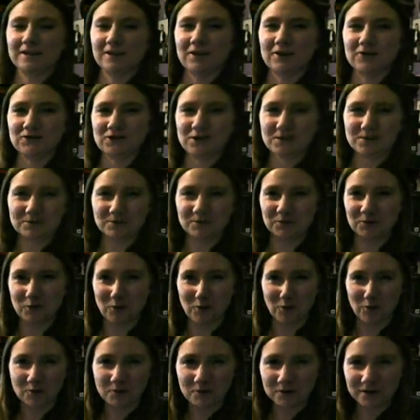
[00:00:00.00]
you could trip around
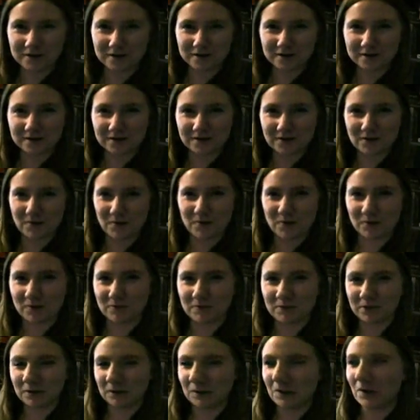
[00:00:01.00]
Hogwarts or
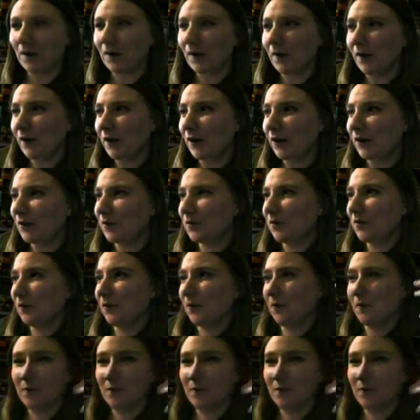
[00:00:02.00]
Middle Earth,